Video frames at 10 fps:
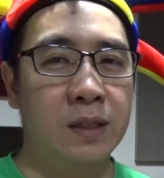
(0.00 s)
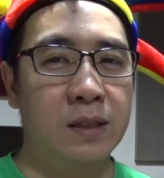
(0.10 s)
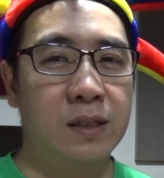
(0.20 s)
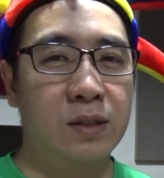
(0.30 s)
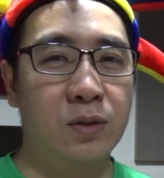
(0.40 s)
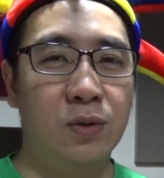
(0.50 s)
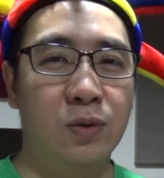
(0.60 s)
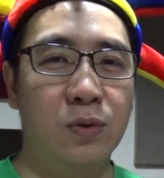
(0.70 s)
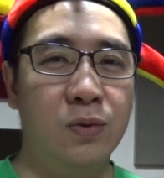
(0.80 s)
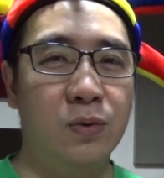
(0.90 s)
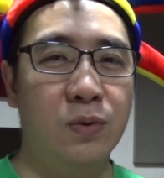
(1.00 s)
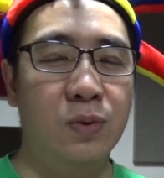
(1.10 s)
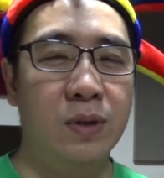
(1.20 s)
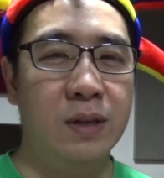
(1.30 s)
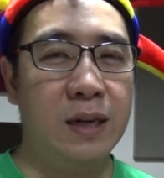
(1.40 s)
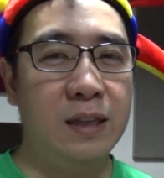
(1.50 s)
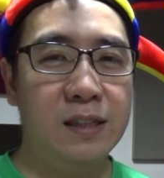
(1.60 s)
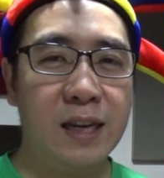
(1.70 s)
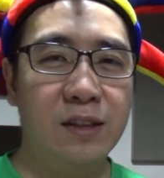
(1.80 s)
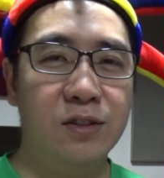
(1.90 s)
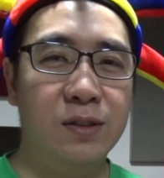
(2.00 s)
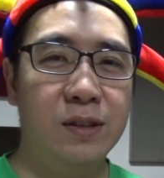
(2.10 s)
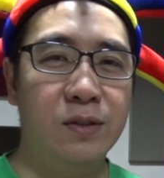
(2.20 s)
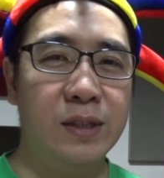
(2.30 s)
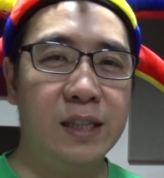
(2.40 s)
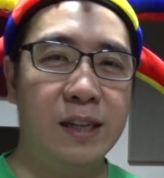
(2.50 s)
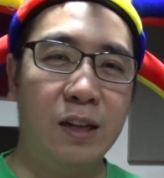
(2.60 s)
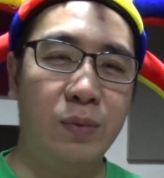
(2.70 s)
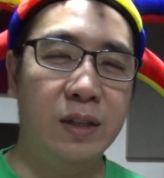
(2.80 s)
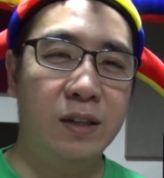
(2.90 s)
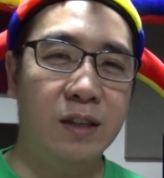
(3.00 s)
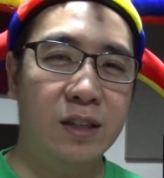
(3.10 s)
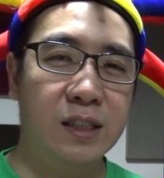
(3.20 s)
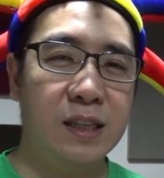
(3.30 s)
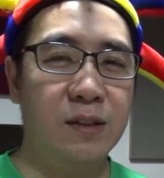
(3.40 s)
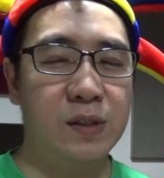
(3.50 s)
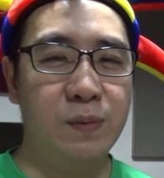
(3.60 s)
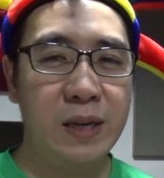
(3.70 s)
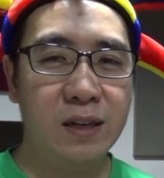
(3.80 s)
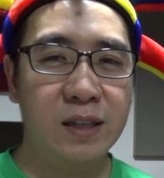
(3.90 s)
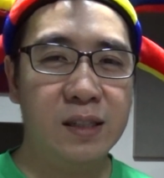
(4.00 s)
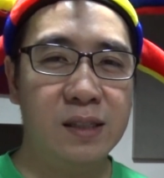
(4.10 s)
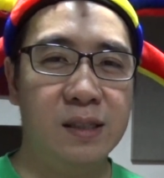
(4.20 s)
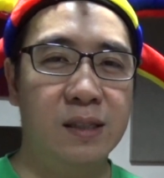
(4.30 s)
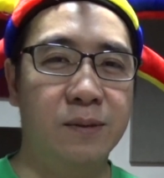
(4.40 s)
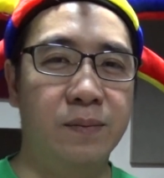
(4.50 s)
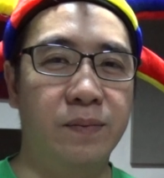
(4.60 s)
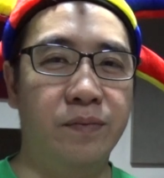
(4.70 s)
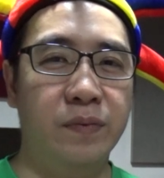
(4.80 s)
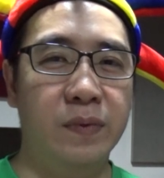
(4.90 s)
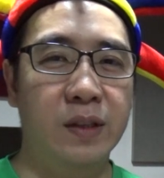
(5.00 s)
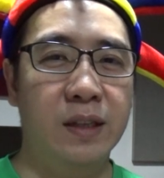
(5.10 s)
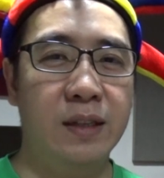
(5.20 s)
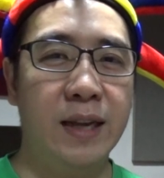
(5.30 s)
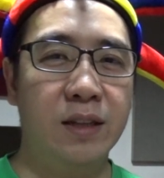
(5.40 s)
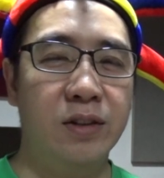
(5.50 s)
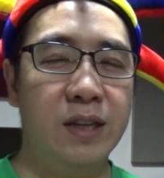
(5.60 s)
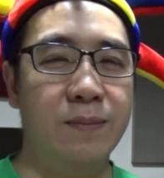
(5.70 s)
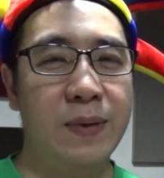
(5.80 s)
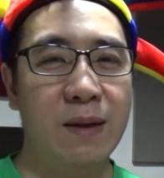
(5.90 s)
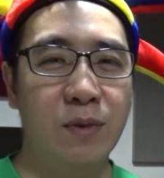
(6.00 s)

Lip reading: So I decided to test it out with another set of speakers, the Tekton Impact